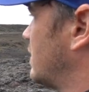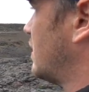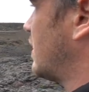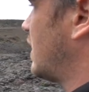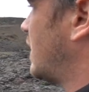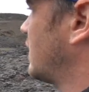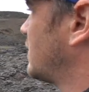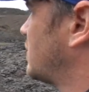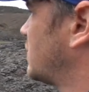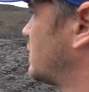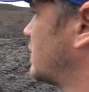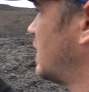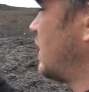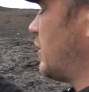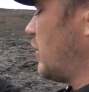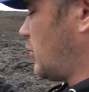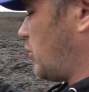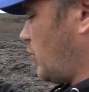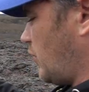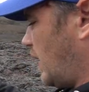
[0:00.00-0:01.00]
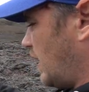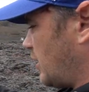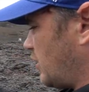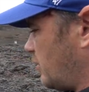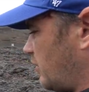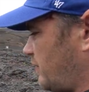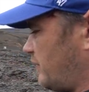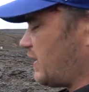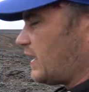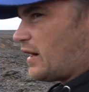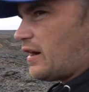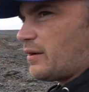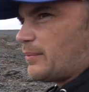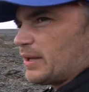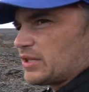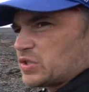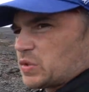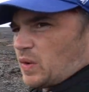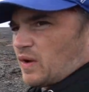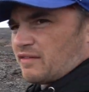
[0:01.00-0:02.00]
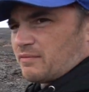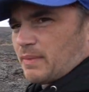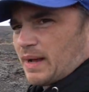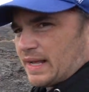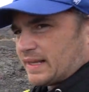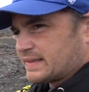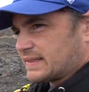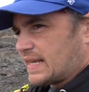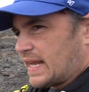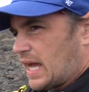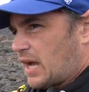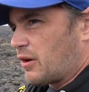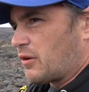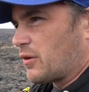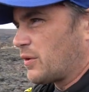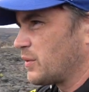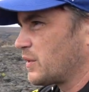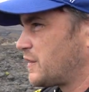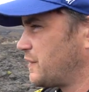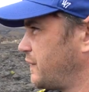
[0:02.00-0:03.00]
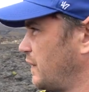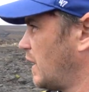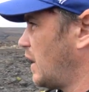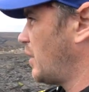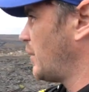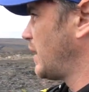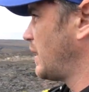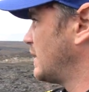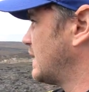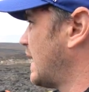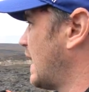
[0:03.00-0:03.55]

I guess there's another crater over here. About 12 miles an hour was flowing